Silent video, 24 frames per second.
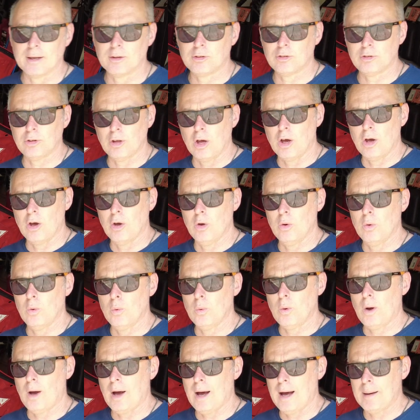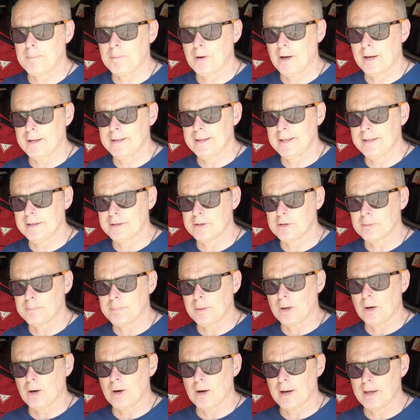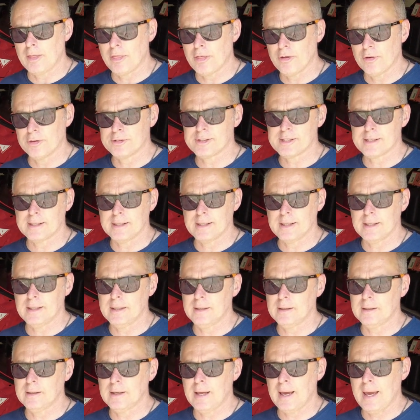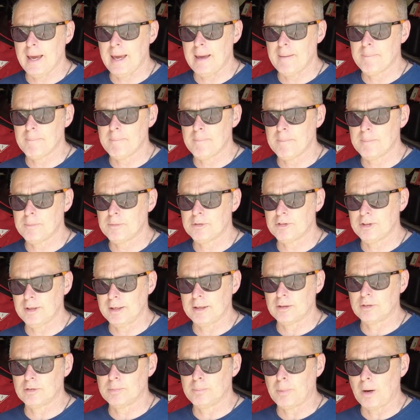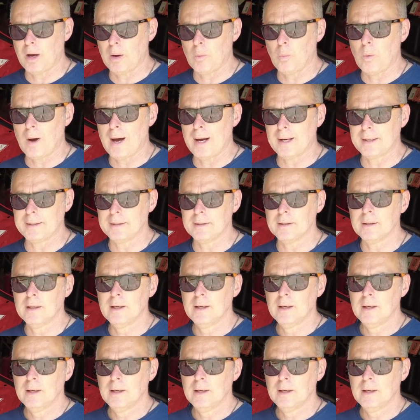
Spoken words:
so I needed to buy 13 M6 by 1